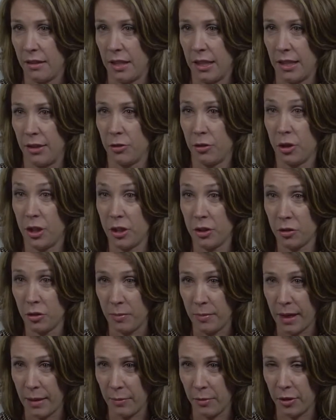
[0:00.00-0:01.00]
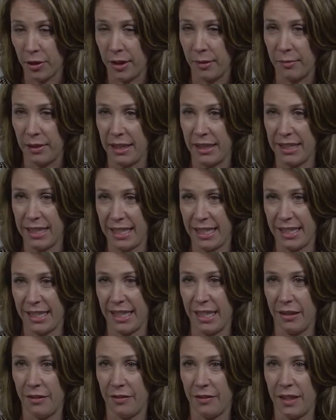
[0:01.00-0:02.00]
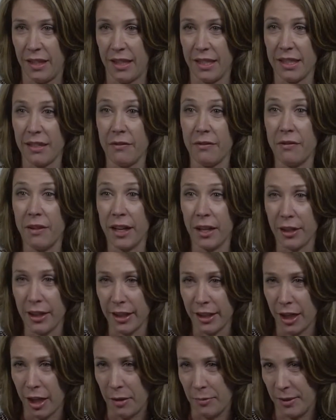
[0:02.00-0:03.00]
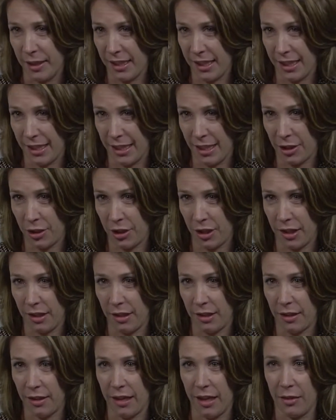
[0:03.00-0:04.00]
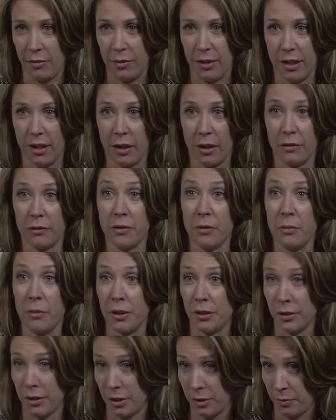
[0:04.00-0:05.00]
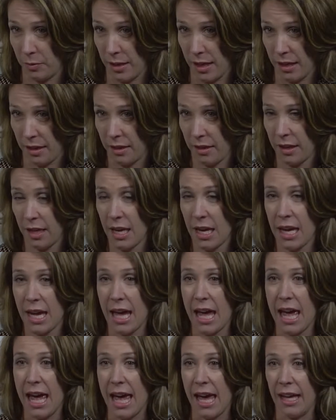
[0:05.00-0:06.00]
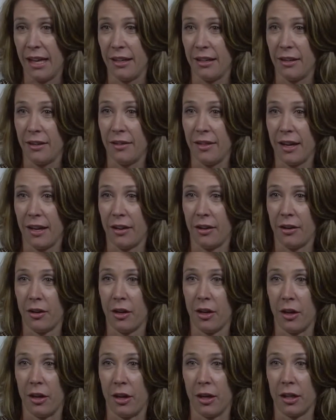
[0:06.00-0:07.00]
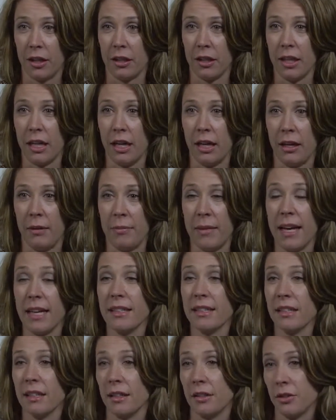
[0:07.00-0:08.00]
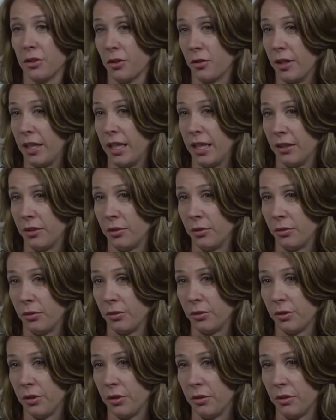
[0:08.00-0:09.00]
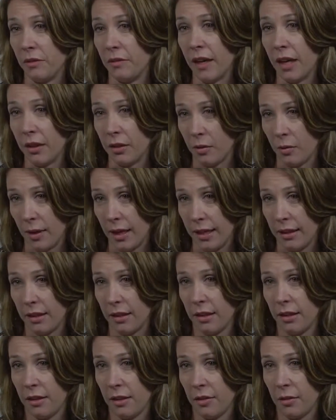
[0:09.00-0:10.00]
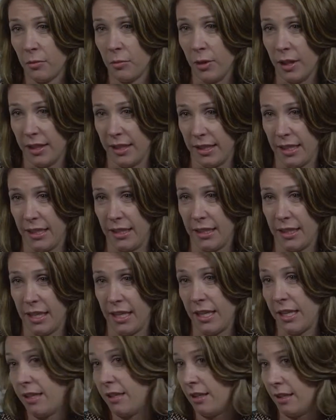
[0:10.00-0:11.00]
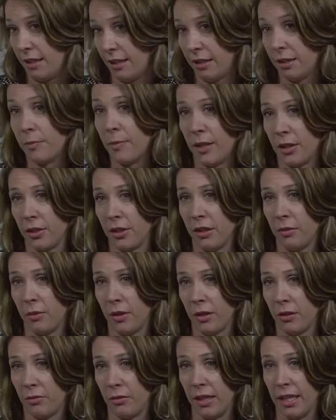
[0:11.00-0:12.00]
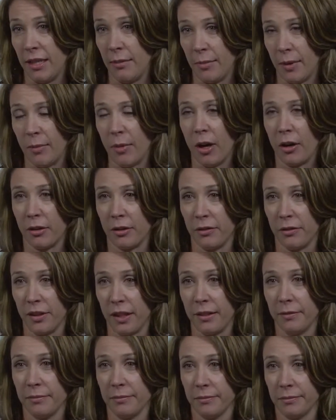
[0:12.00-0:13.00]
the traditional mammogram less sensitive, it is a very common condition that we are familiar with, and there are excellent screening tools to evaluate breast density, especially with 3D mammography.